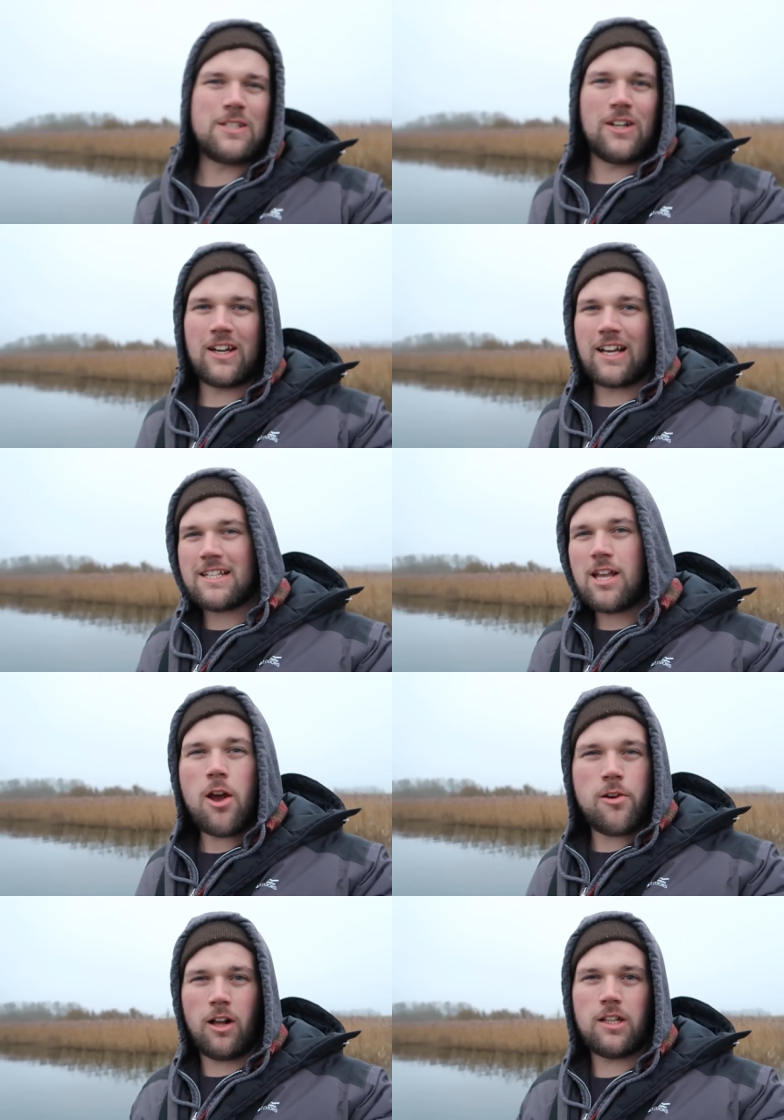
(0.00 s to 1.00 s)
is going on, guys?
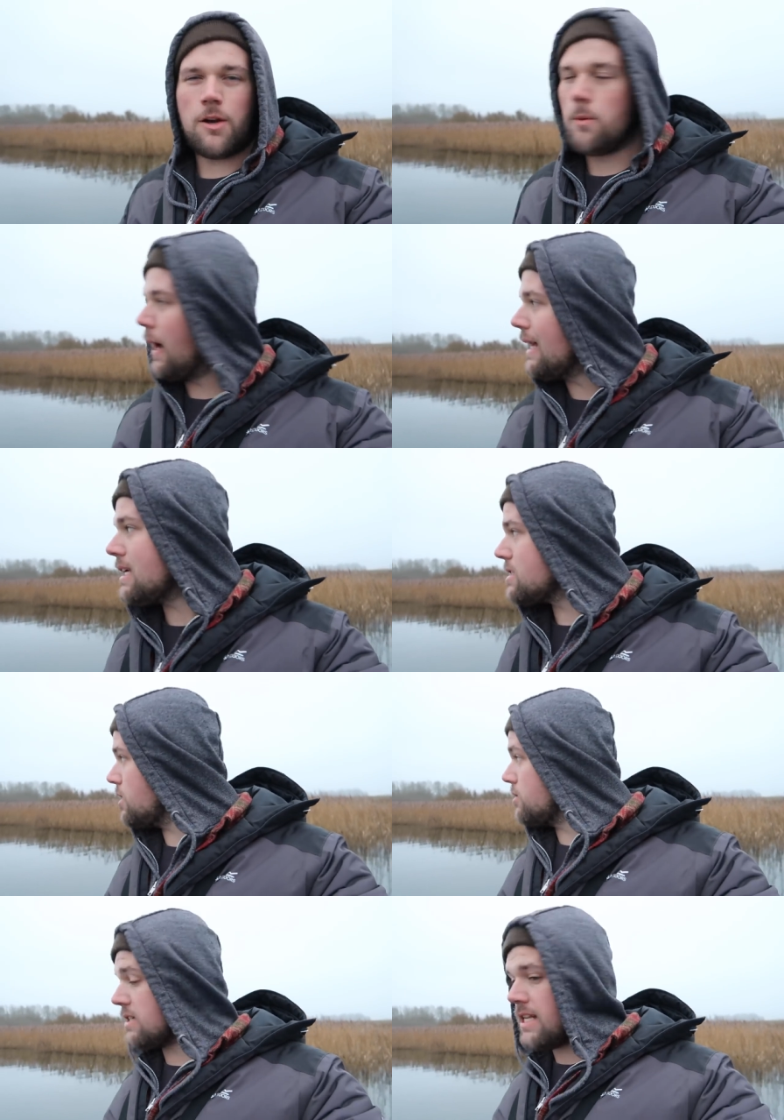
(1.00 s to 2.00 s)
Hope you're all doing well.
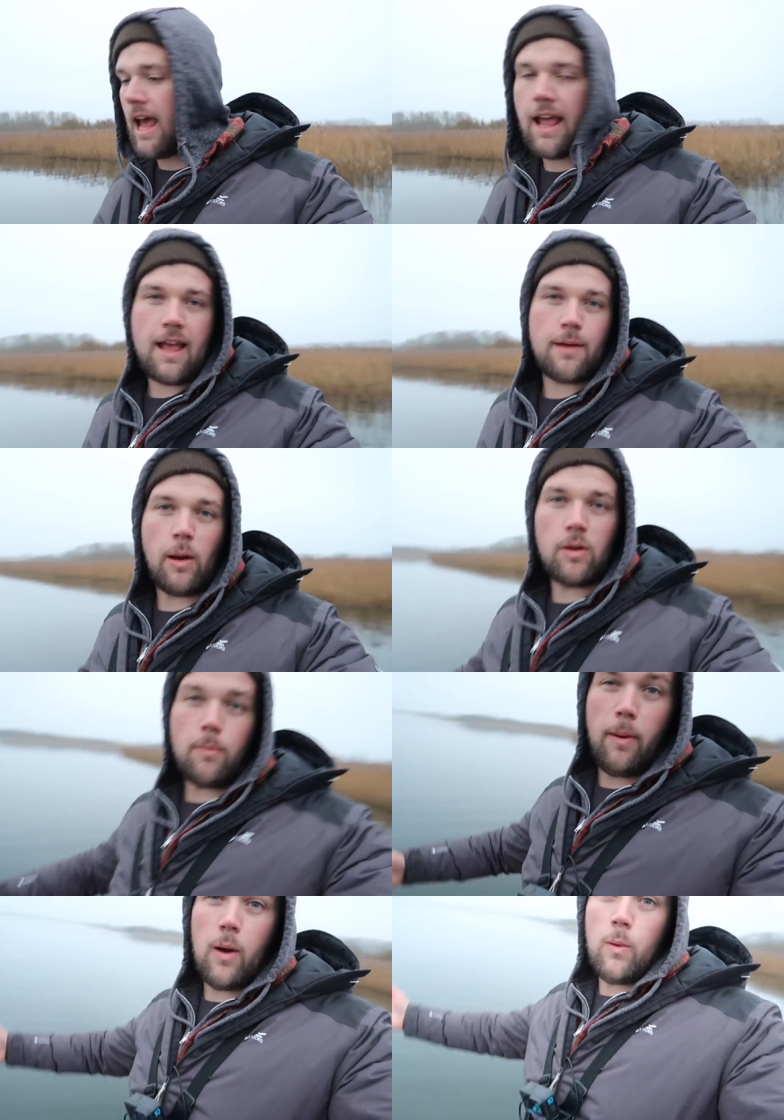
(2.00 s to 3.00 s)
So today I'm out on
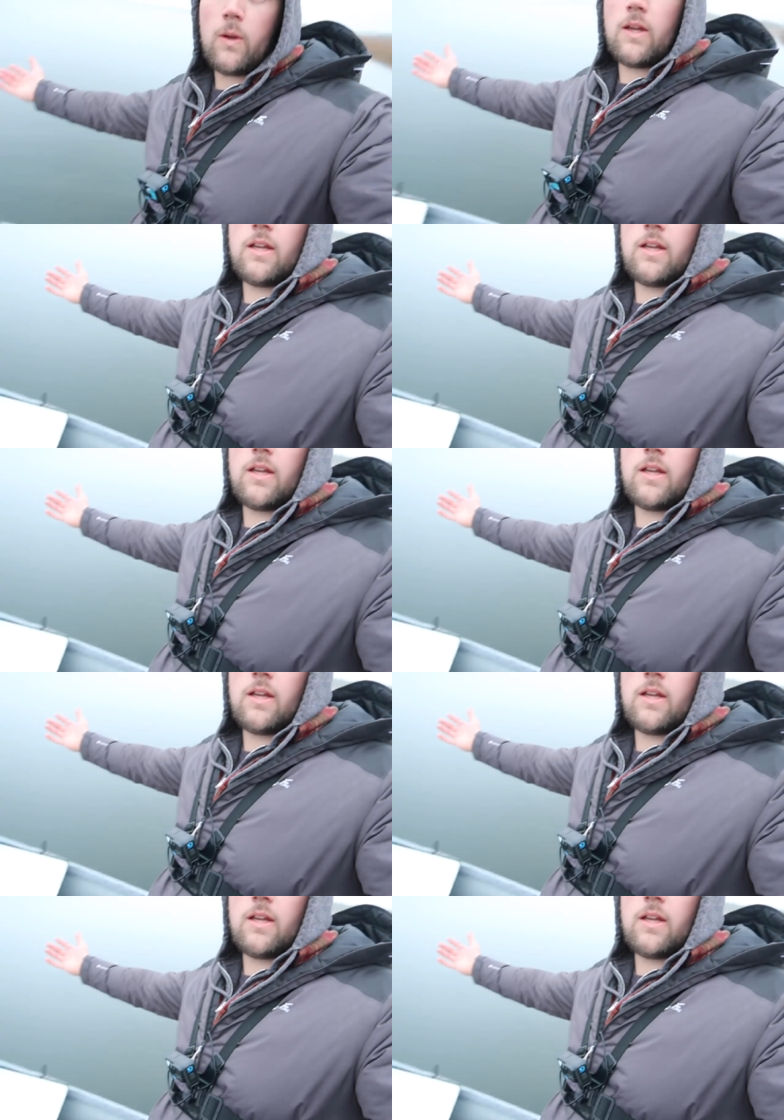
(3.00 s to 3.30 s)
a boat,